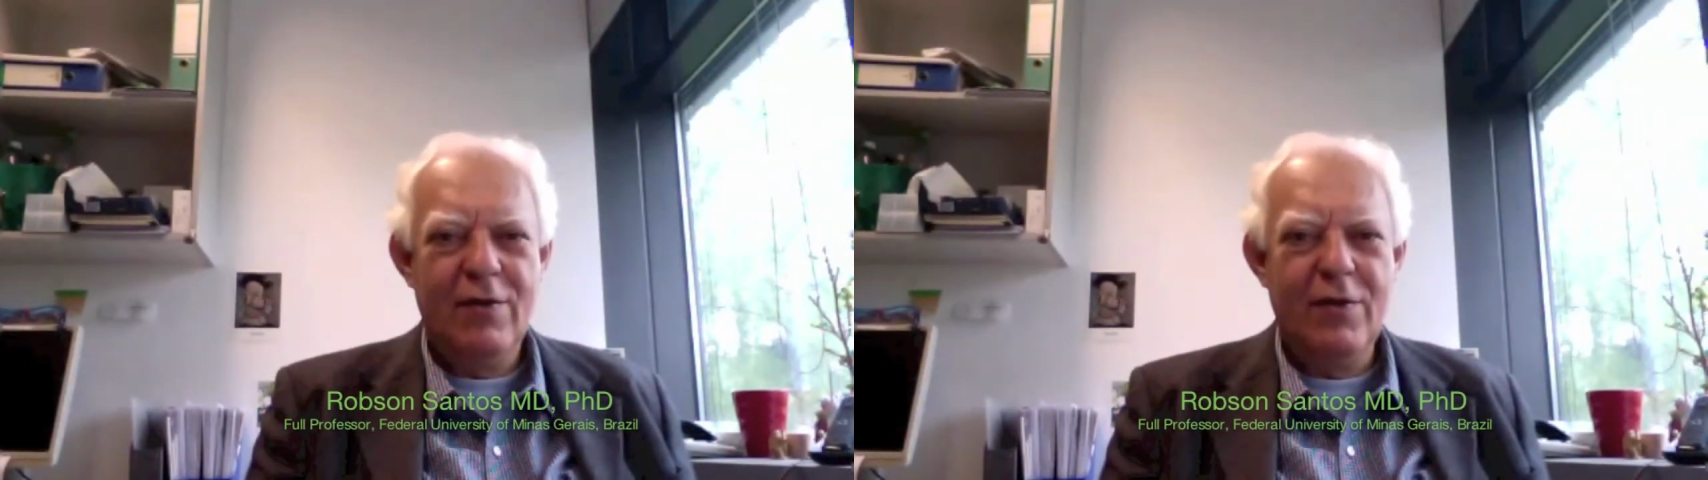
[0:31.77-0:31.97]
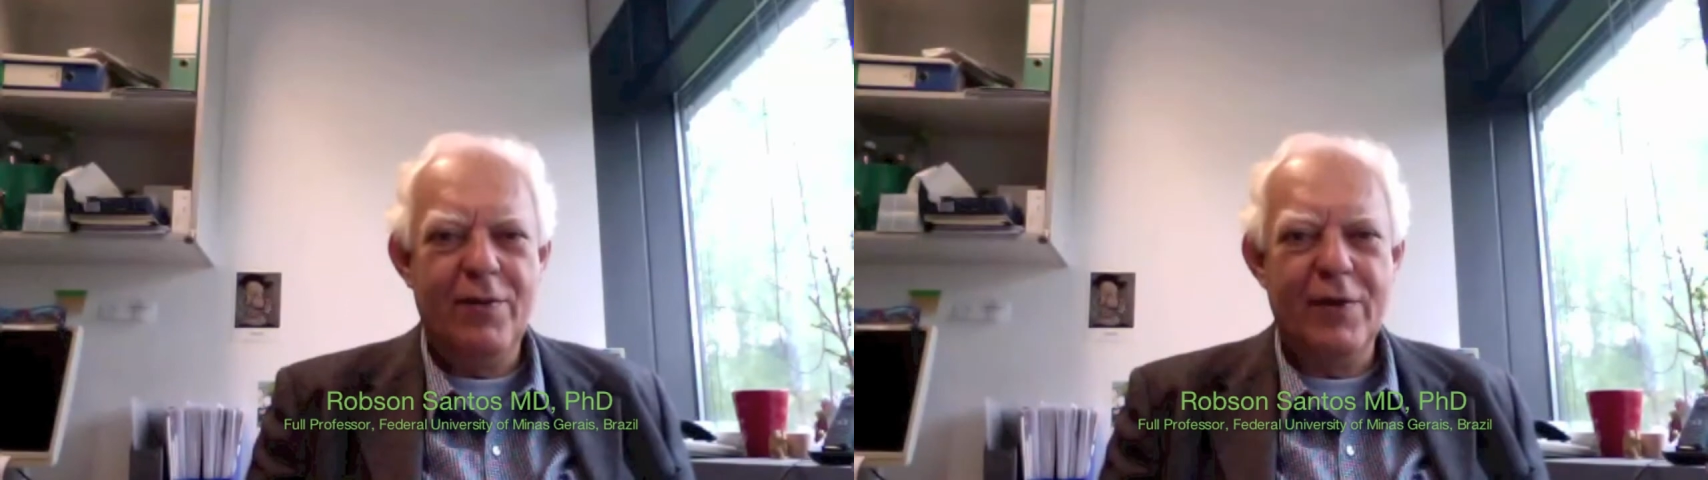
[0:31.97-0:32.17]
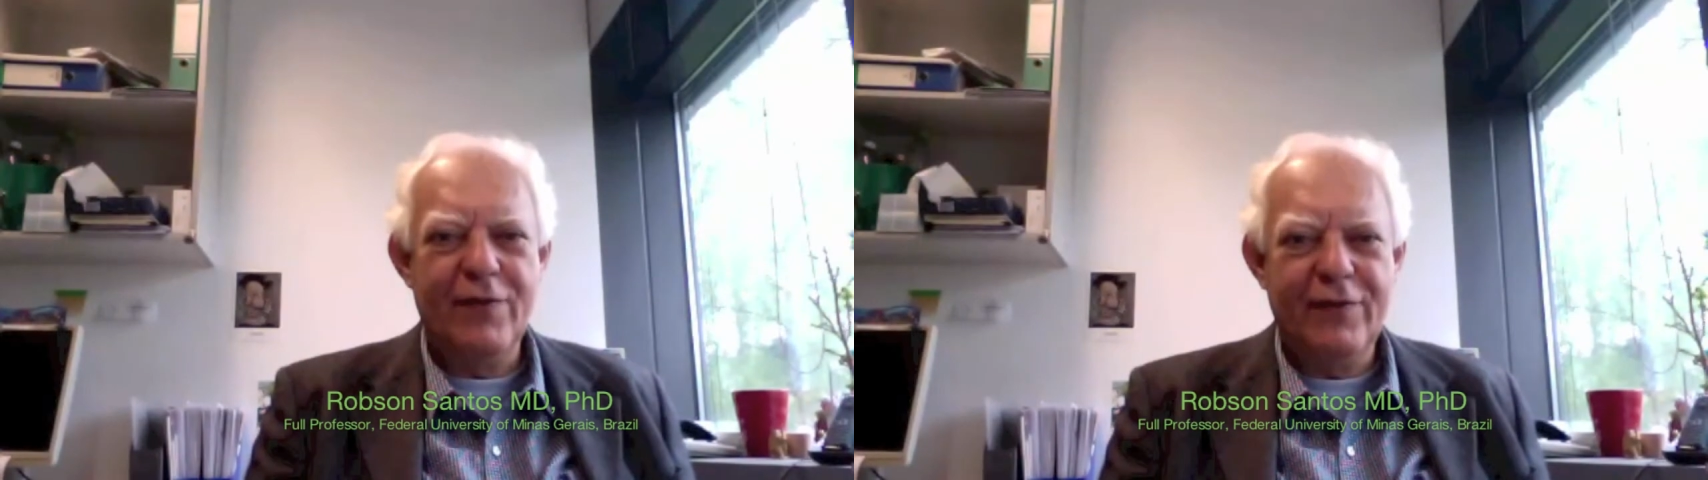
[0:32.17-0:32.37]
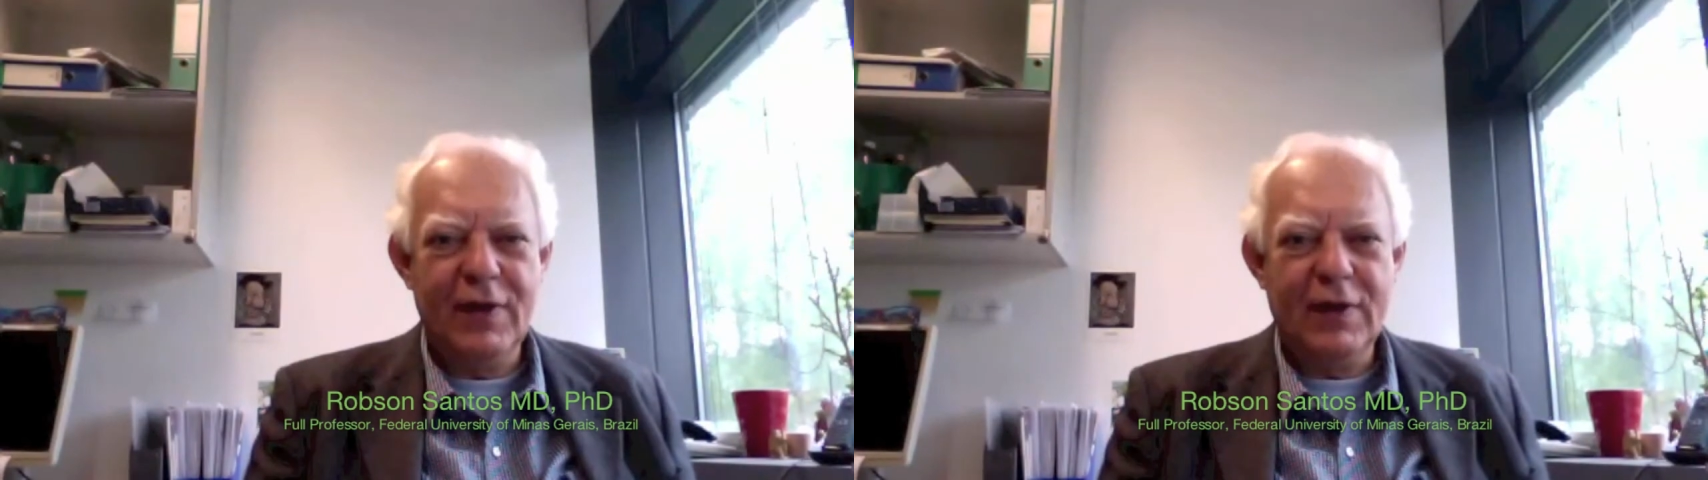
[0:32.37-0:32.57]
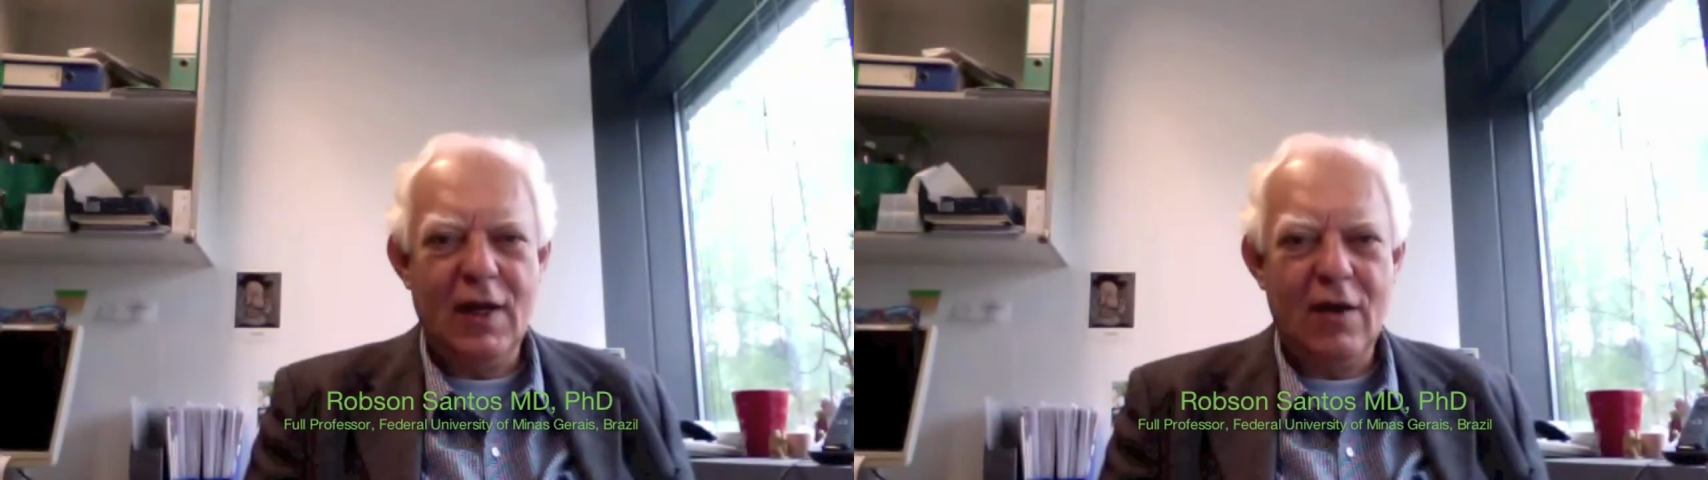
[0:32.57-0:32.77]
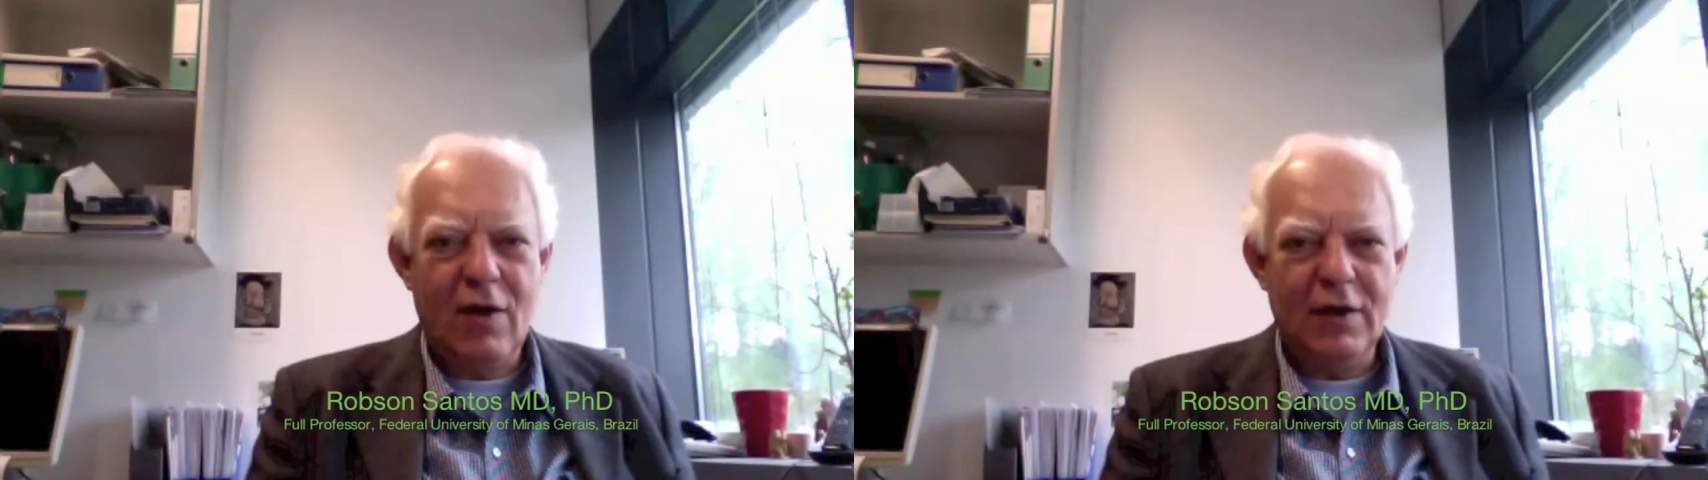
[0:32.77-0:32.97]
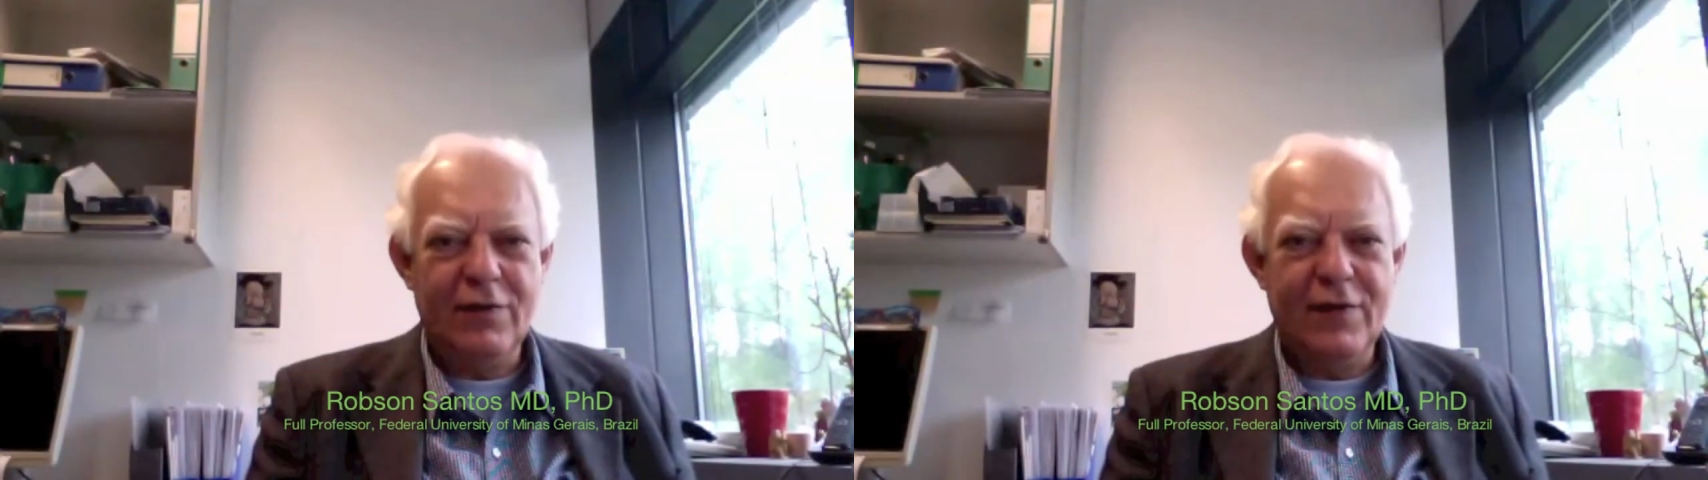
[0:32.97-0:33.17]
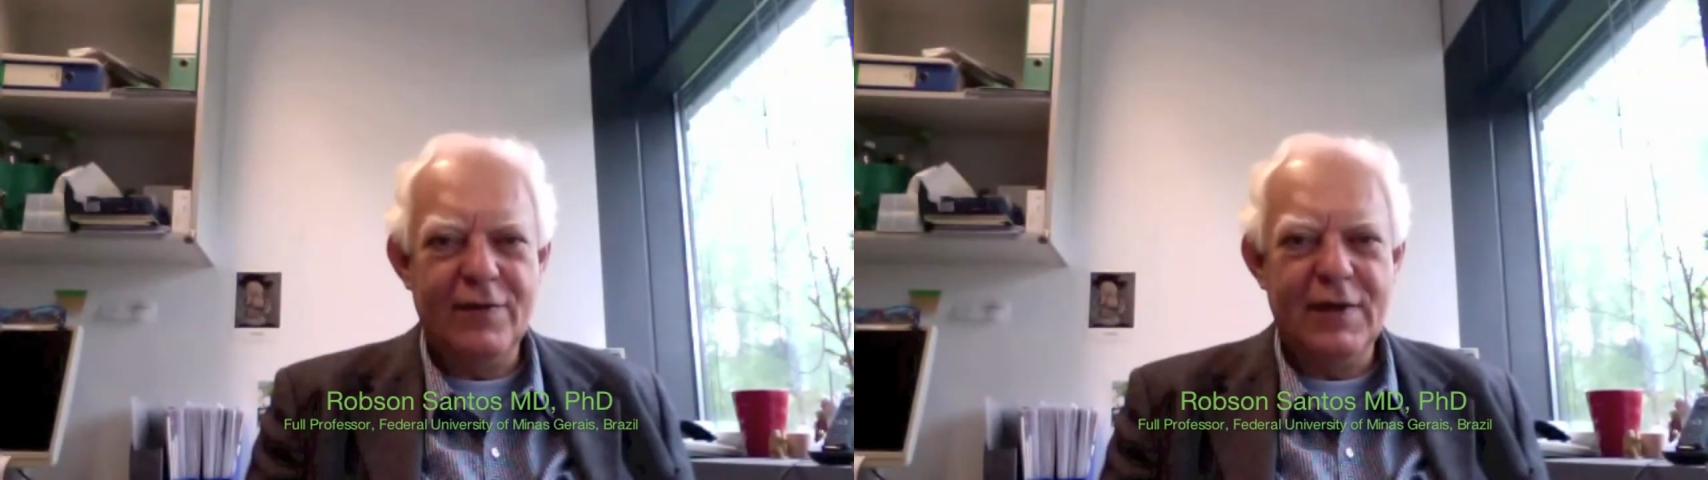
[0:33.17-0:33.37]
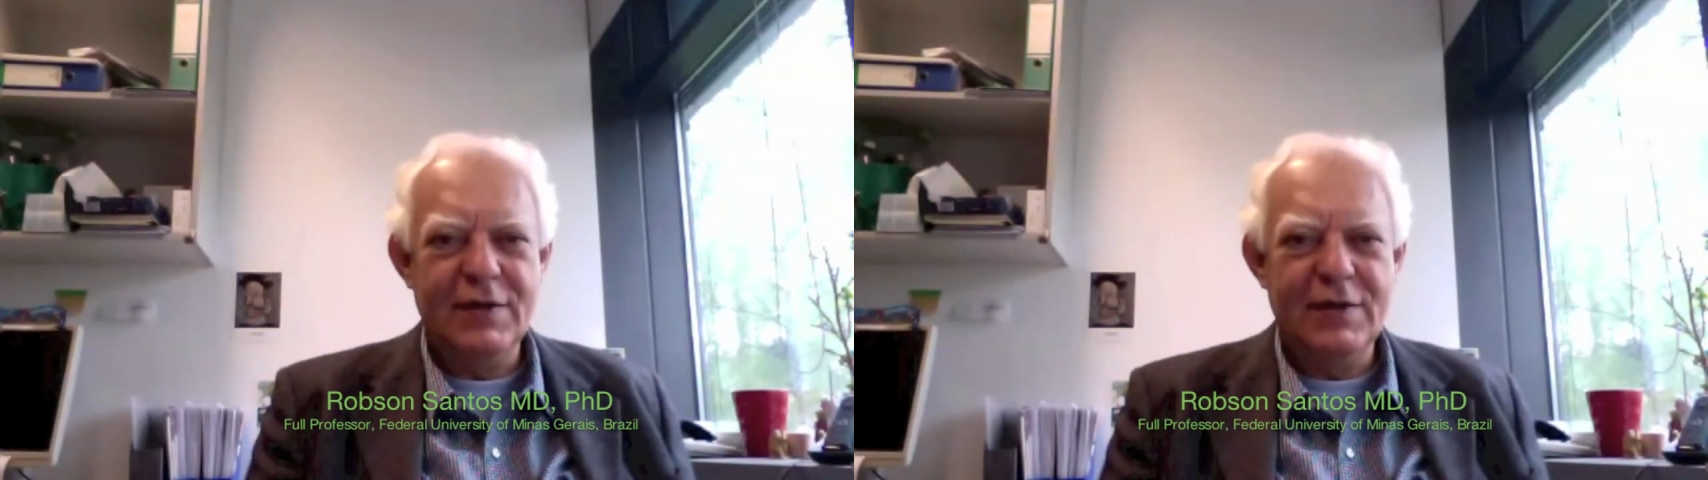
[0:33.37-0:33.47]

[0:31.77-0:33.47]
will profit a lot from